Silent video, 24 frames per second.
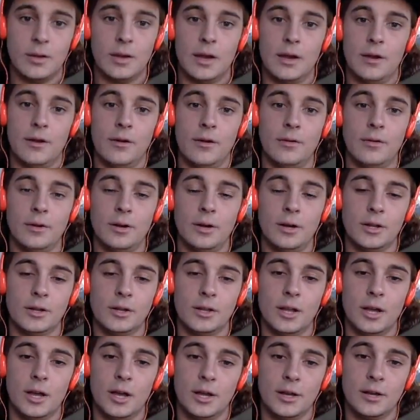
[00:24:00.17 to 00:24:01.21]
out
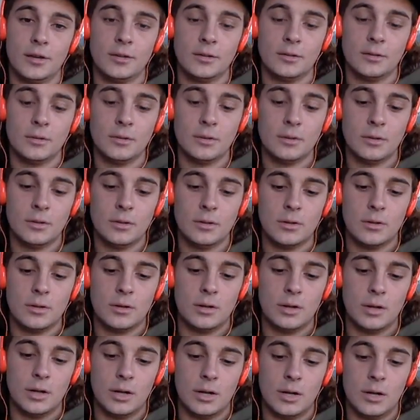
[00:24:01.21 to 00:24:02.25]
online.
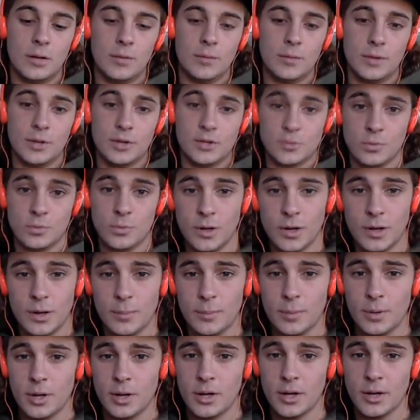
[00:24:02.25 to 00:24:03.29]
There's one
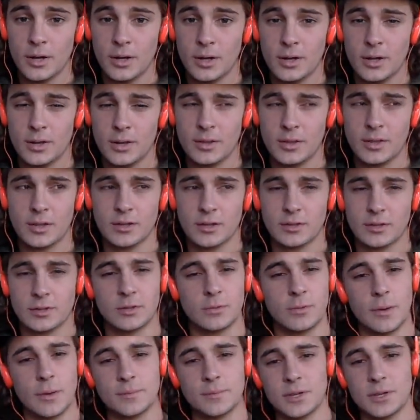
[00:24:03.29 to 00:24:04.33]
up on, I think
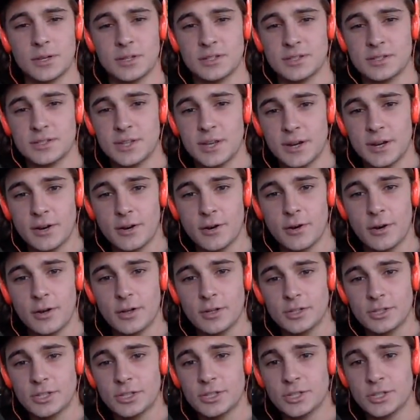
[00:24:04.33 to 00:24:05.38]
the website's
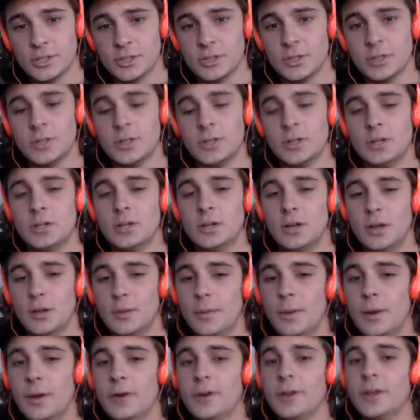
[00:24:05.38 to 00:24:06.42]
TechCrunch
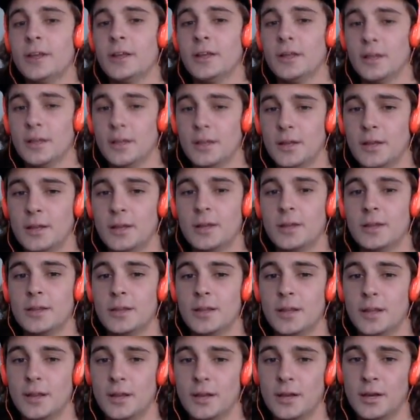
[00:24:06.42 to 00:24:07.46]
about it. And
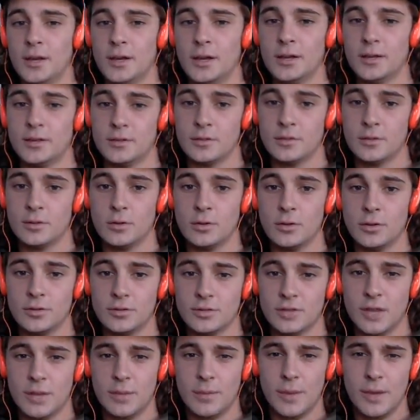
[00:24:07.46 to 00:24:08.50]
then Solo
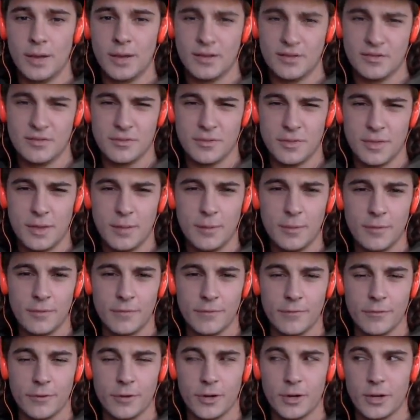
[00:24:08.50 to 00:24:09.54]
Skate Mag, either them or
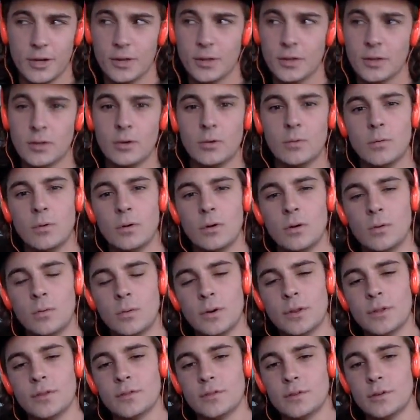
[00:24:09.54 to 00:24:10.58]
Free,
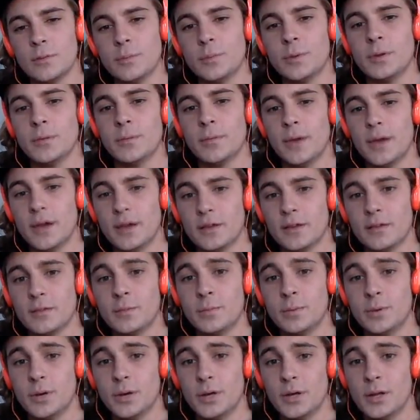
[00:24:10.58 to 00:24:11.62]
one of those European mags,
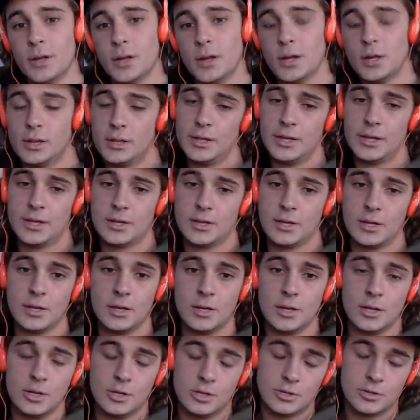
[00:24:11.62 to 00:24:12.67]
put a link
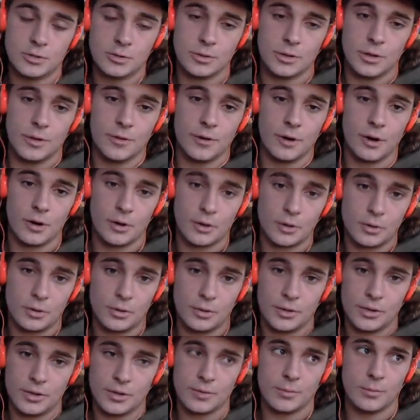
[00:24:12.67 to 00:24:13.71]
to another article
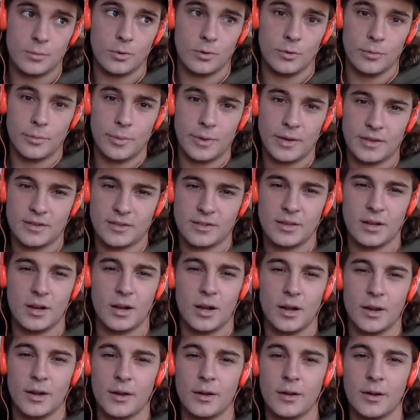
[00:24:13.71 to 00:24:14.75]
that's more based
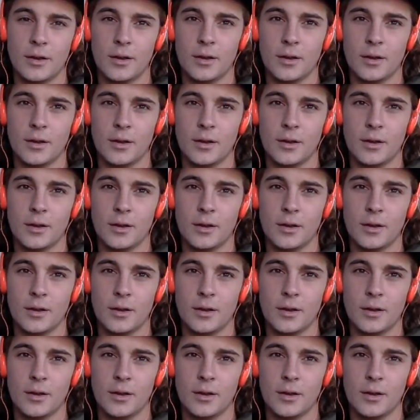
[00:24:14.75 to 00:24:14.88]
on